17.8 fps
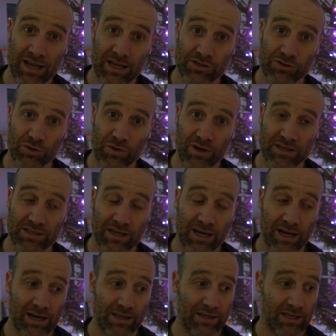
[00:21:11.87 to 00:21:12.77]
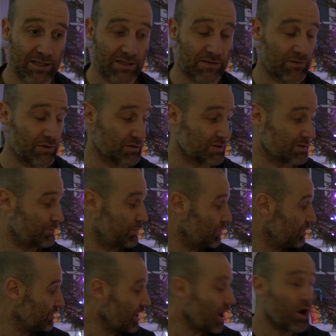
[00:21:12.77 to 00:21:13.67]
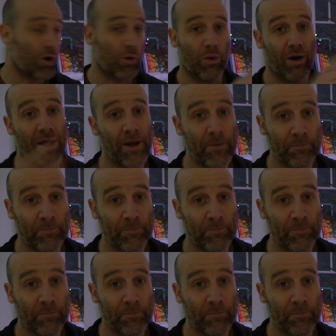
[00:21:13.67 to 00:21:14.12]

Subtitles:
As always, thanks for your support. Oh,